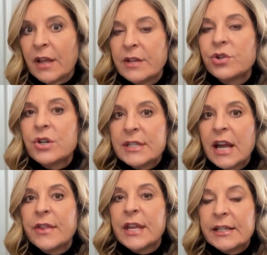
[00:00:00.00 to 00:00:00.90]
Let's just
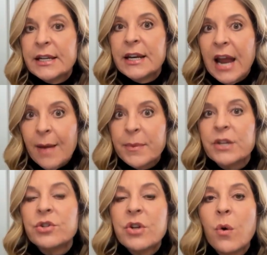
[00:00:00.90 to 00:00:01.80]
say things can
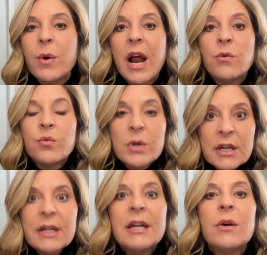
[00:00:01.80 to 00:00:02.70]
happen. So what I
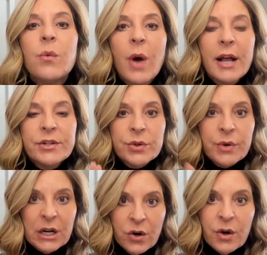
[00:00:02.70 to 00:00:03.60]
really want to
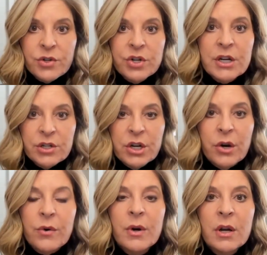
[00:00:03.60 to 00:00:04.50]
encourage you to
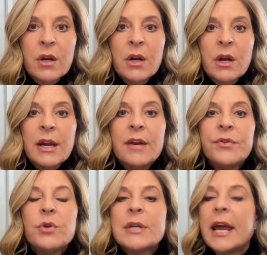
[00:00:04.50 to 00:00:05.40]
do, if
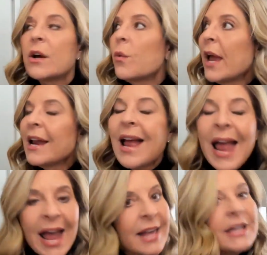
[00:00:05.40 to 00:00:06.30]
you take away
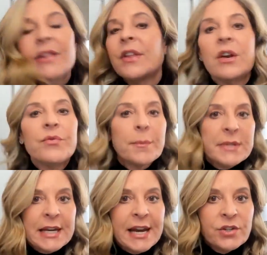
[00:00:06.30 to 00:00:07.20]
anything from
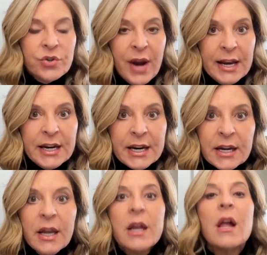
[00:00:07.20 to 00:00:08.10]
today's
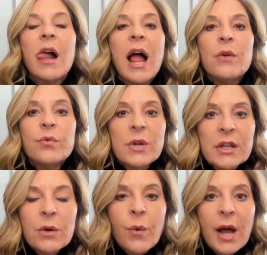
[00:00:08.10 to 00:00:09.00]
training, I
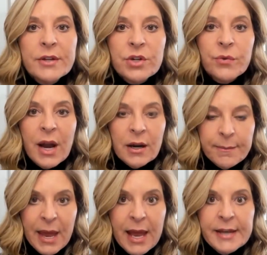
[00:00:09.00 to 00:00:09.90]
really want to
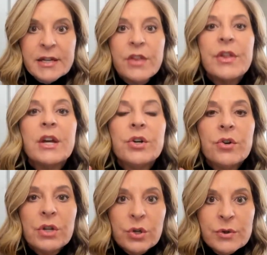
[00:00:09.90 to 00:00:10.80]
recommend that you're
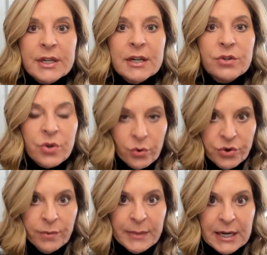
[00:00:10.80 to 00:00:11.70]
using
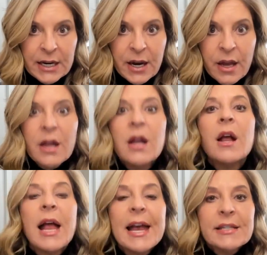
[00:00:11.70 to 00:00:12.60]
social media
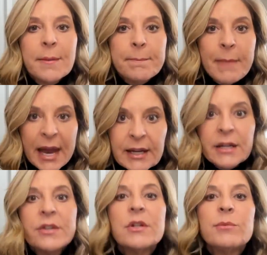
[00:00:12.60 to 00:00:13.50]
as a
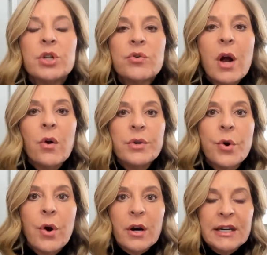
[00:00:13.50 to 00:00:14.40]
mechanism to grow
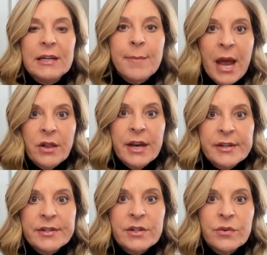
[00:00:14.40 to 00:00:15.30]
your email
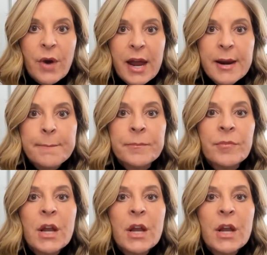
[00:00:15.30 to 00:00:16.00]
list, right?